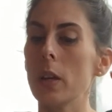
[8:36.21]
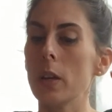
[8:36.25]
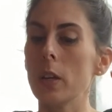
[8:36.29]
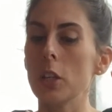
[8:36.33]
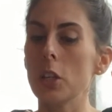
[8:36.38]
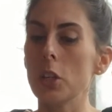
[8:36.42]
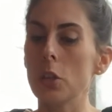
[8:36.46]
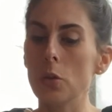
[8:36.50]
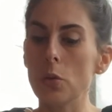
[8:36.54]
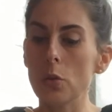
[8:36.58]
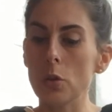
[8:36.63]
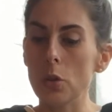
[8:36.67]

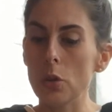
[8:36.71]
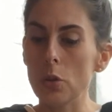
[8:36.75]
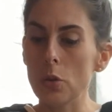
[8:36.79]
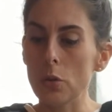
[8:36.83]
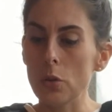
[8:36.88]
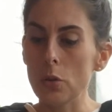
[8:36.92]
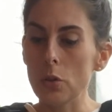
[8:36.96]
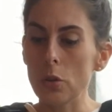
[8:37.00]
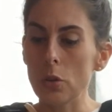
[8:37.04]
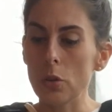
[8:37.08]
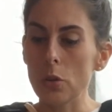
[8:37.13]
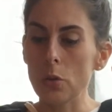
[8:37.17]

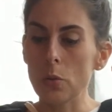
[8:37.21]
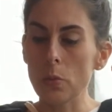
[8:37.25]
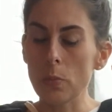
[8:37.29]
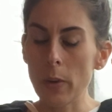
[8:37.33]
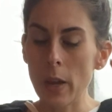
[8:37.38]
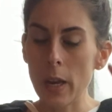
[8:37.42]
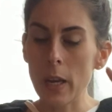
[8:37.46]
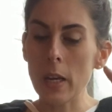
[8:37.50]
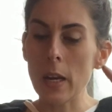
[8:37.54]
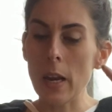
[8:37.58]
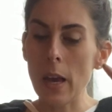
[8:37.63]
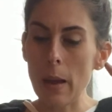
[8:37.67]
You
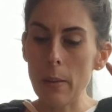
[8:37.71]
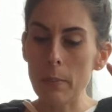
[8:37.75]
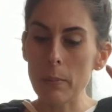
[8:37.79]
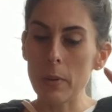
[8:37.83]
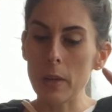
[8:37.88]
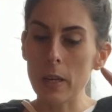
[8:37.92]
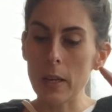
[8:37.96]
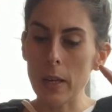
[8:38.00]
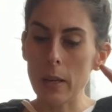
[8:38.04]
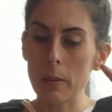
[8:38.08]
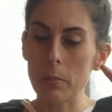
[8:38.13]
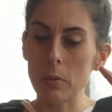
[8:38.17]
may not
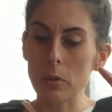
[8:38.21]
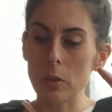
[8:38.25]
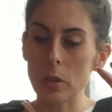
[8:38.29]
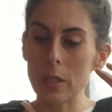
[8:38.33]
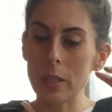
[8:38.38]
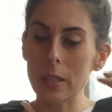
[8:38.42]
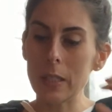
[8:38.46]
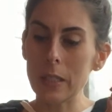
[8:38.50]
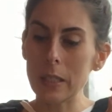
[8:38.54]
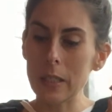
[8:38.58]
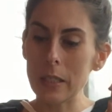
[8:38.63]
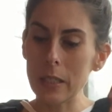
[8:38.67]
be able to
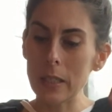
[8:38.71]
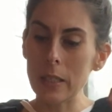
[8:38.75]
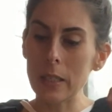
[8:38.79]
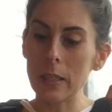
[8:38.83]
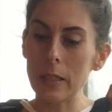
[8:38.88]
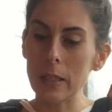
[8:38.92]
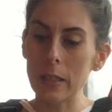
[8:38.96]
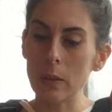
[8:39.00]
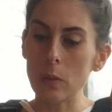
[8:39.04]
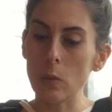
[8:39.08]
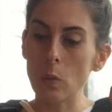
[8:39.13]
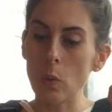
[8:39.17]

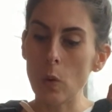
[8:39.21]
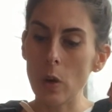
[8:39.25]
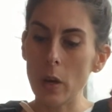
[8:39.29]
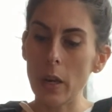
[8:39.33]
see